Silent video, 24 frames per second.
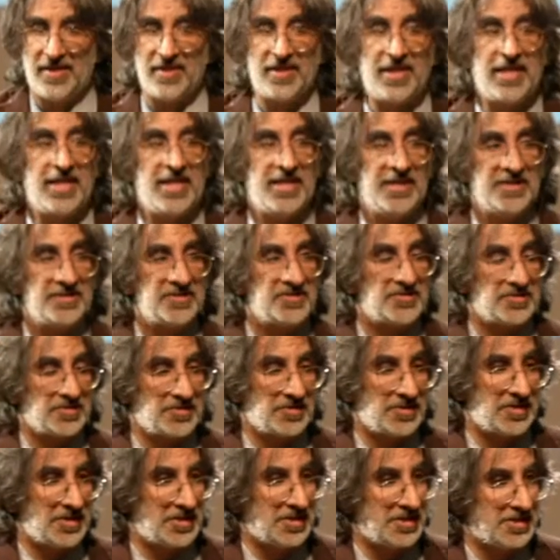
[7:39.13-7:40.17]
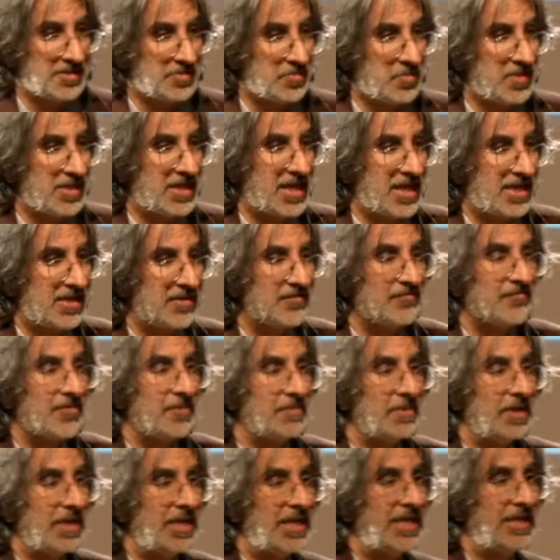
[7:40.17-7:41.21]
And the answer is we get it
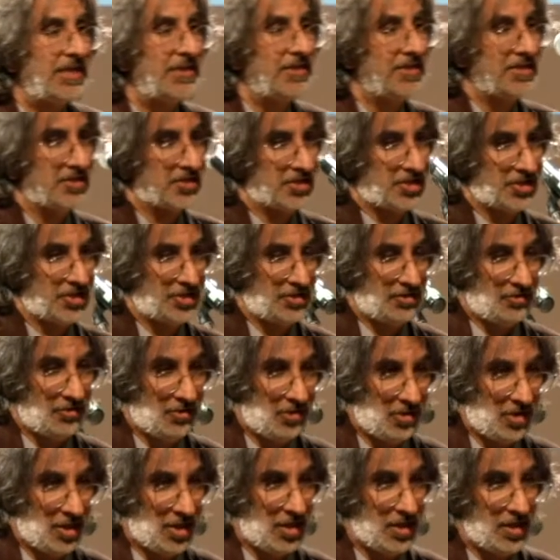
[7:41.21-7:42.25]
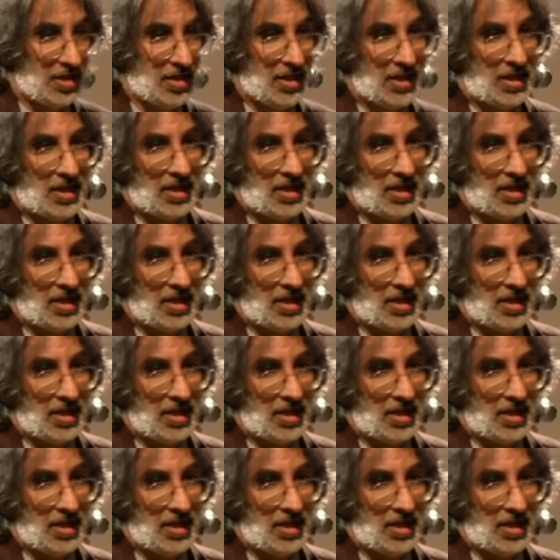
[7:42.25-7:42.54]
from English law.